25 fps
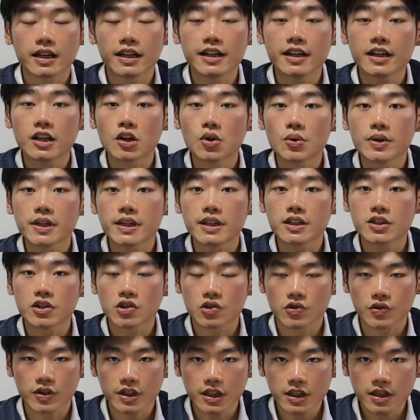clinical
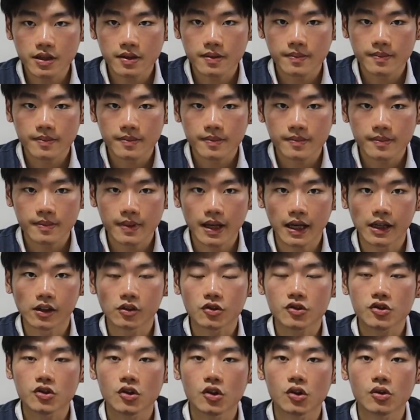history, and
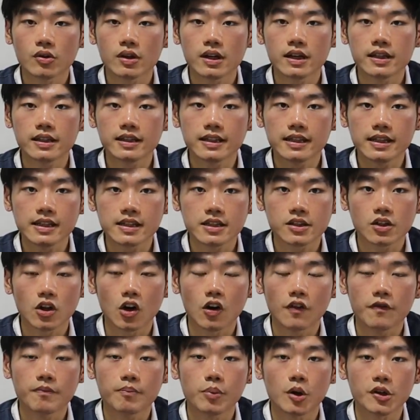also a list
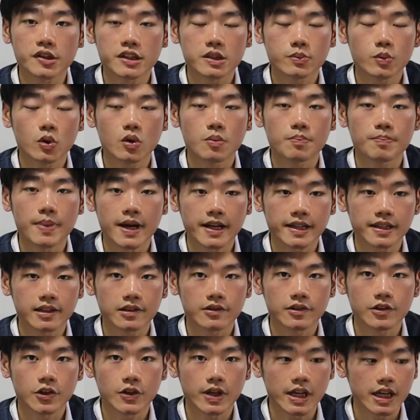of possible
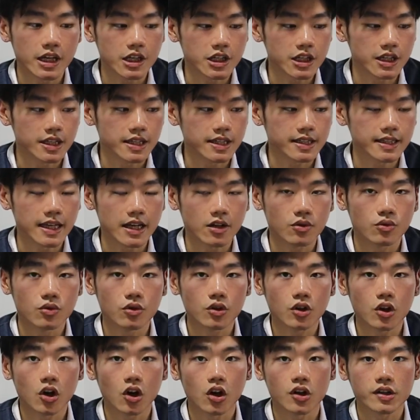bacterial agents that
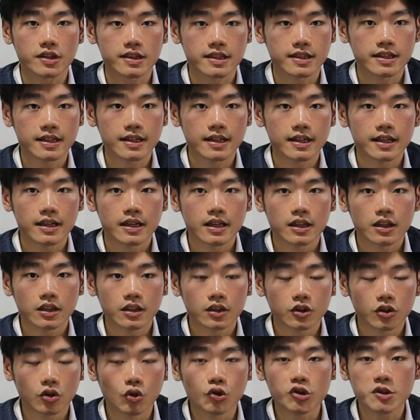could cause
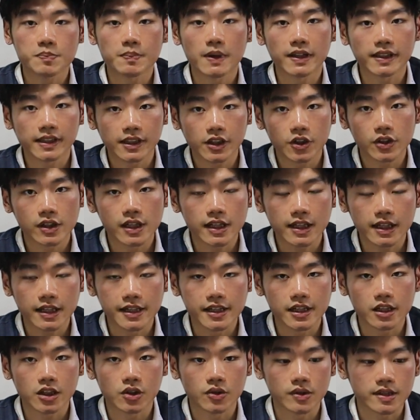those particular
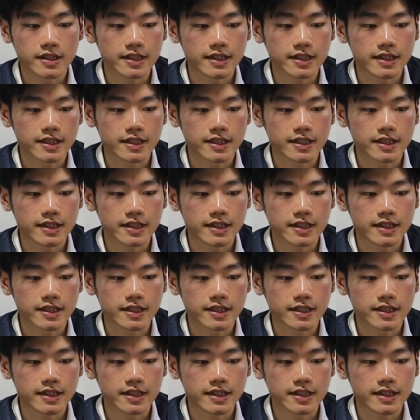clinical